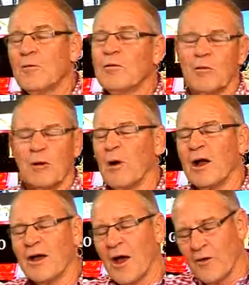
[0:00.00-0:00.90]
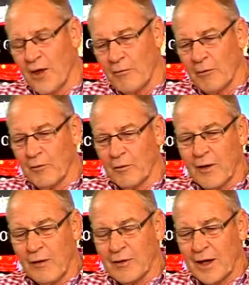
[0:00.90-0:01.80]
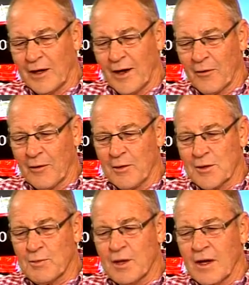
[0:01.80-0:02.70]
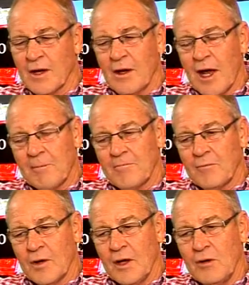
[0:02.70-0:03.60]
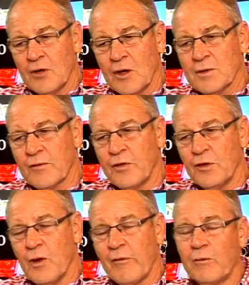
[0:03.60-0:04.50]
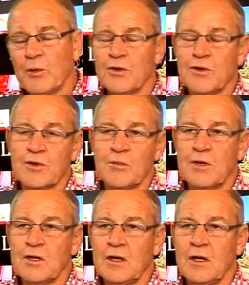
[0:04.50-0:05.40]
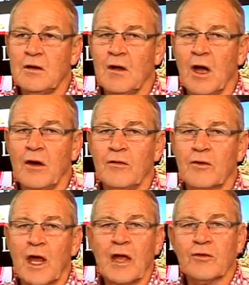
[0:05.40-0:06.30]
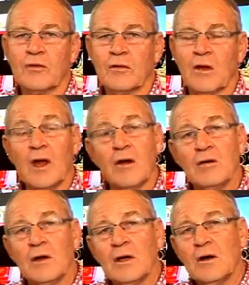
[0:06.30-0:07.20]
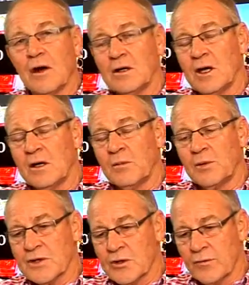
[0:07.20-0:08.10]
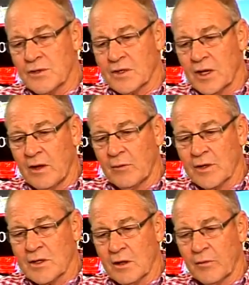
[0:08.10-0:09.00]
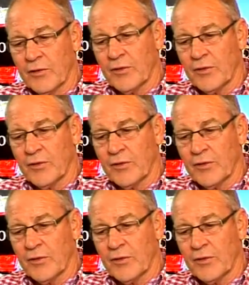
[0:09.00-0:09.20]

We won't go there. No, we've covered that in other areas. But in terms of you having put your submission in and council, I know I attended a press conference down there recently with